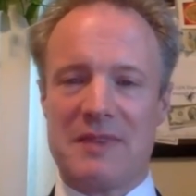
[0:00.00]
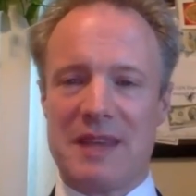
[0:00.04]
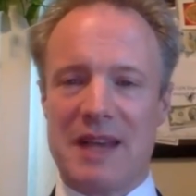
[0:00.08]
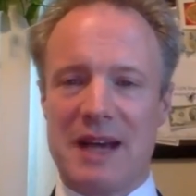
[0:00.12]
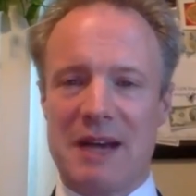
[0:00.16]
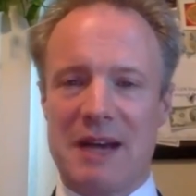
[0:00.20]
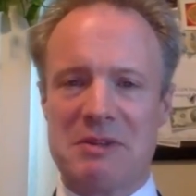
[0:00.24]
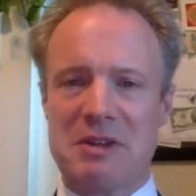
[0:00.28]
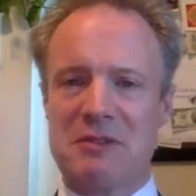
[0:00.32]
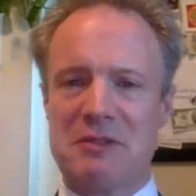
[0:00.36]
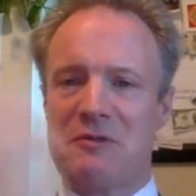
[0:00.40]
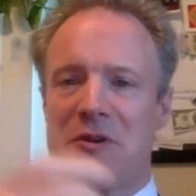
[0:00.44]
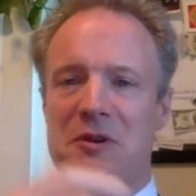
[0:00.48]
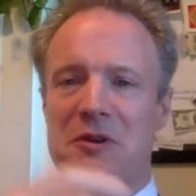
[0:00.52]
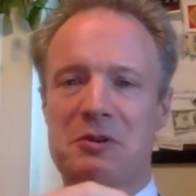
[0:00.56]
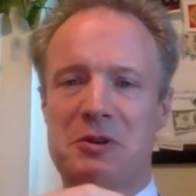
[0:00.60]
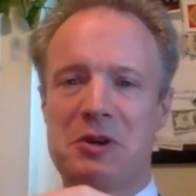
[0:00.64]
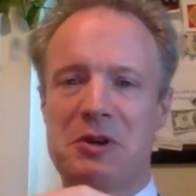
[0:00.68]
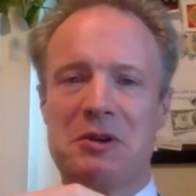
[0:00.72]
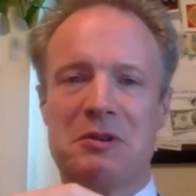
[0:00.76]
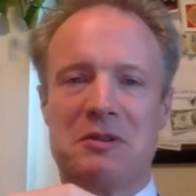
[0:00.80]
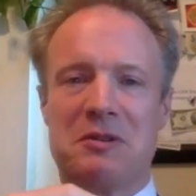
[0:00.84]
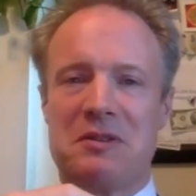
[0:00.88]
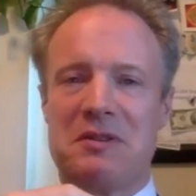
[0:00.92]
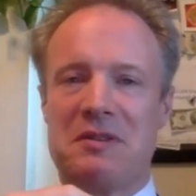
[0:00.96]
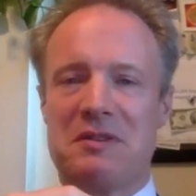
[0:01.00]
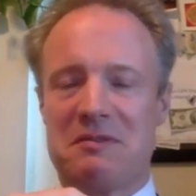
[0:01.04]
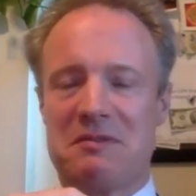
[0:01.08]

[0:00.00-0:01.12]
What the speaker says: I just feel good.